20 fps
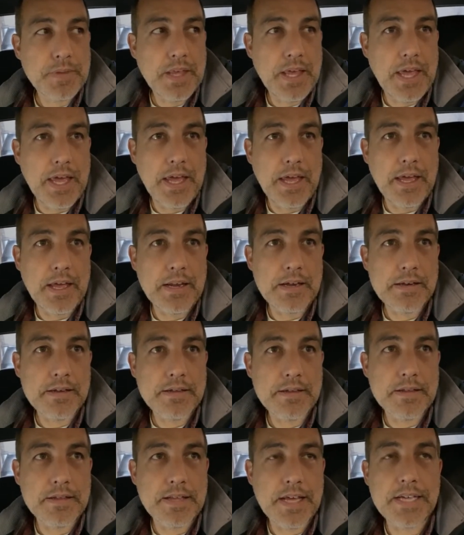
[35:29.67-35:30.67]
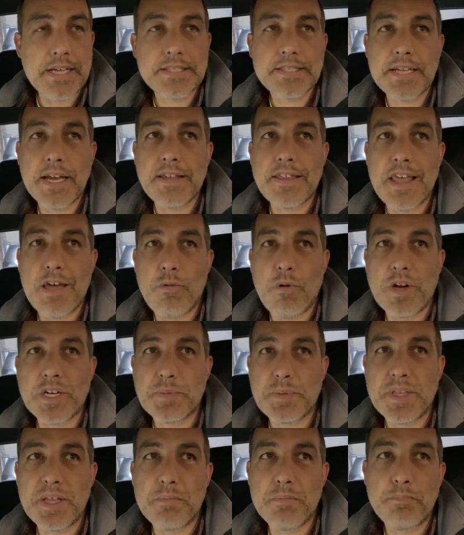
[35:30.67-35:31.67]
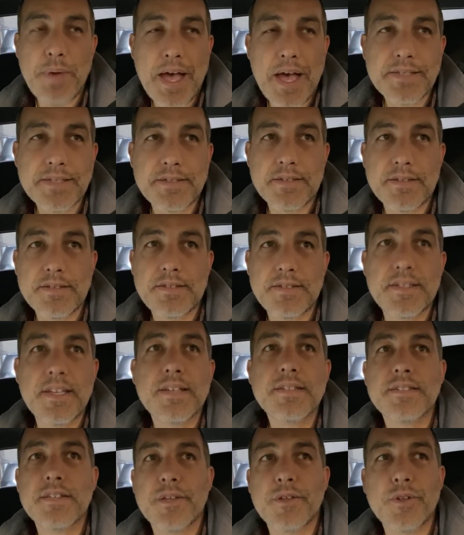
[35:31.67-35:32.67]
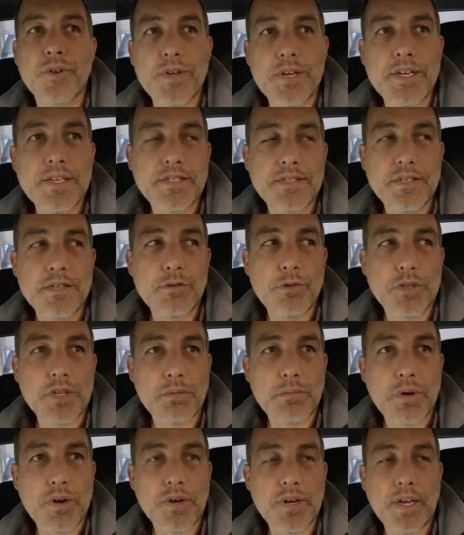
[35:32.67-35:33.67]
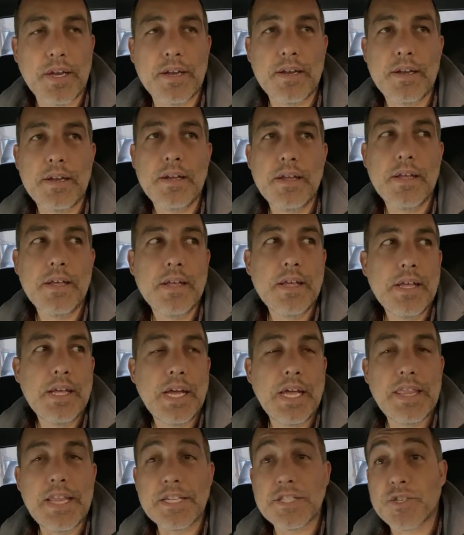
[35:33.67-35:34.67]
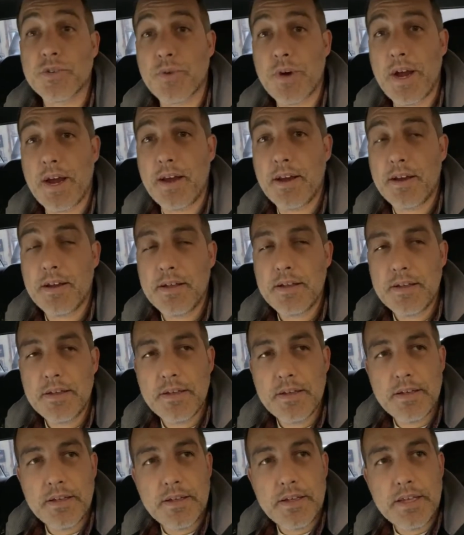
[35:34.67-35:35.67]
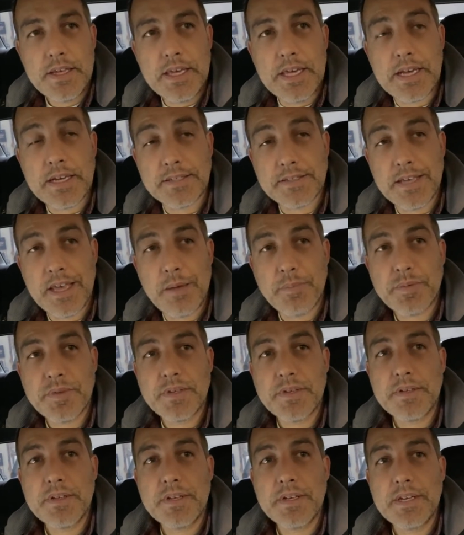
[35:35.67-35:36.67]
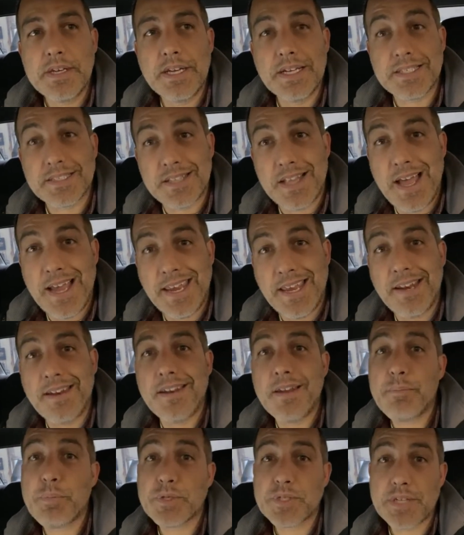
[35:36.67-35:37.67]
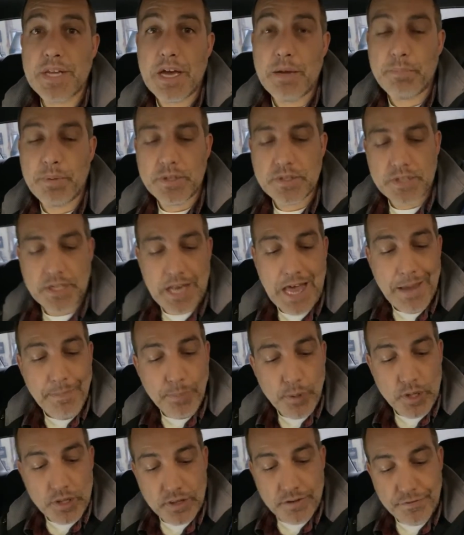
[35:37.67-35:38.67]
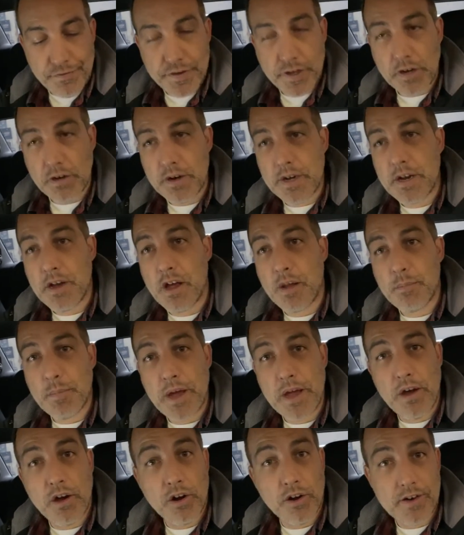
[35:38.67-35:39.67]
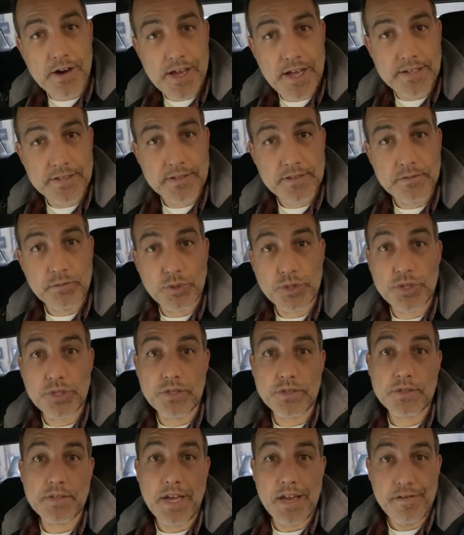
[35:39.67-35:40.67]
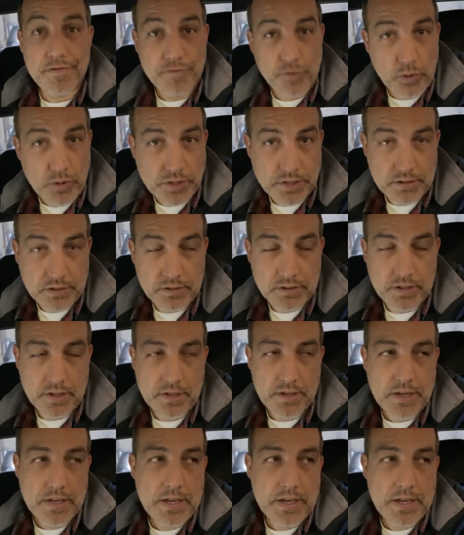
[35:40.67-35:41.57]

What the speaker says: and they say they want to be the best 6-cylinder ECU on the market, and that's great. Except it's lacking in inputs and outputs. And I put the Fury on my RS, which is a 4-cylinder,